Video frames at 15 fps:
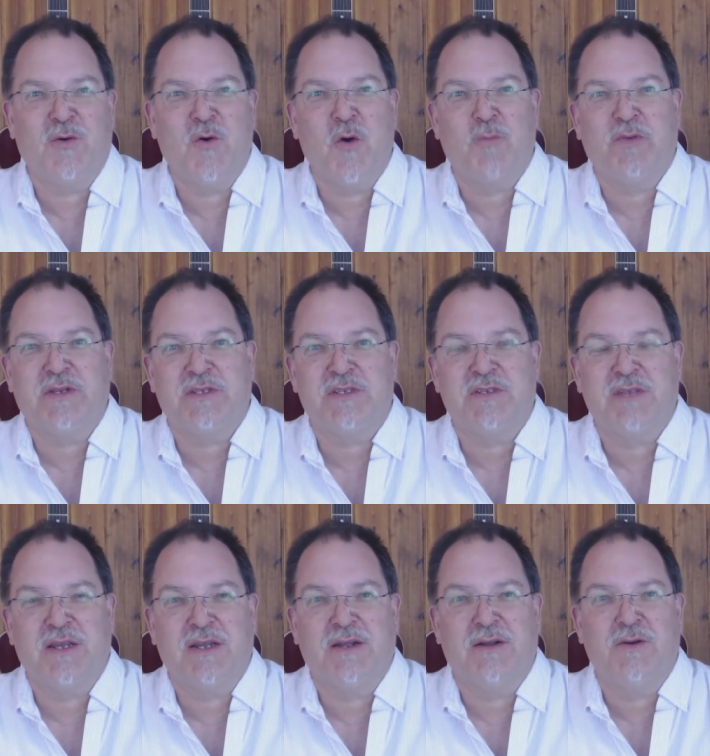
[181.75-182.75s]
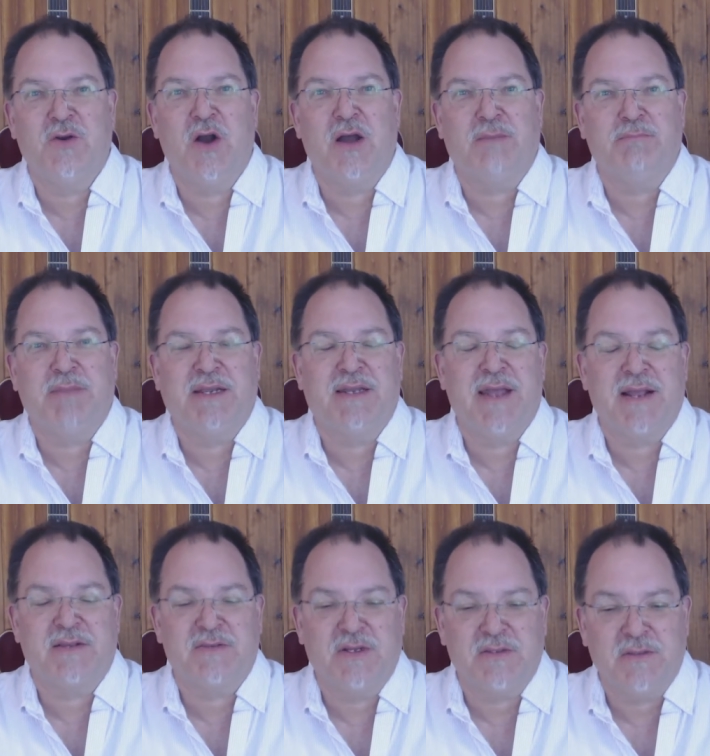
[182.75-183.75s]
the corporates uh, who got big
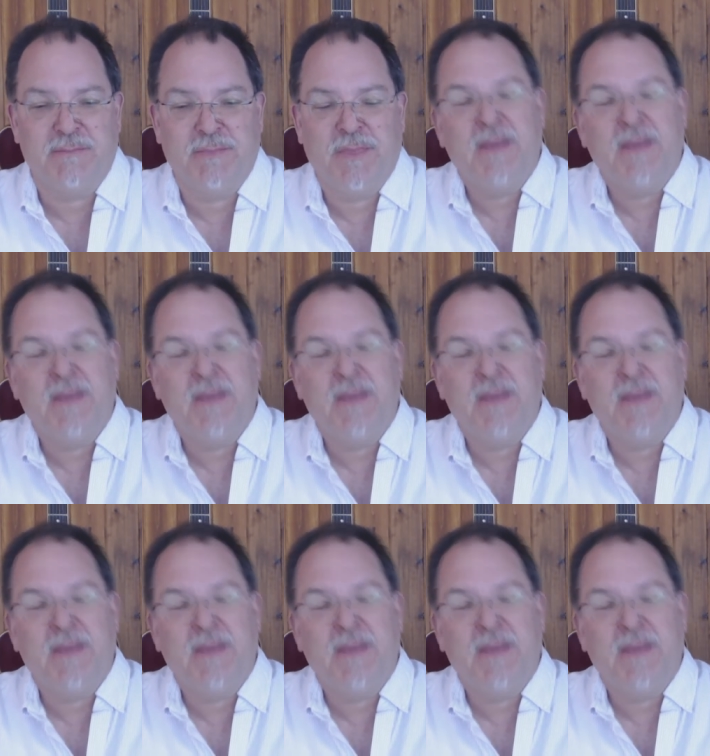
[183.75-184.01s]
tax cuts.